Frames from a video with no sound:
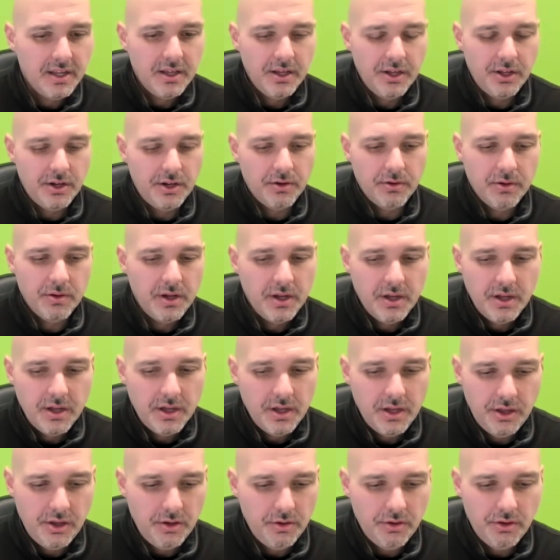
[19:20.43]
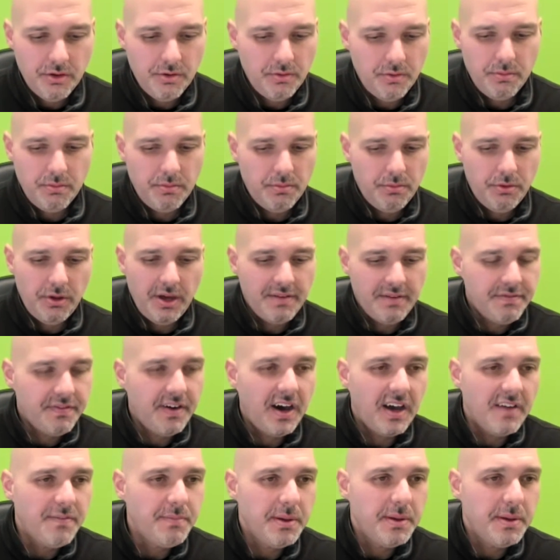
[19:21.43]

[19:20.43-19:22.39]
You have 5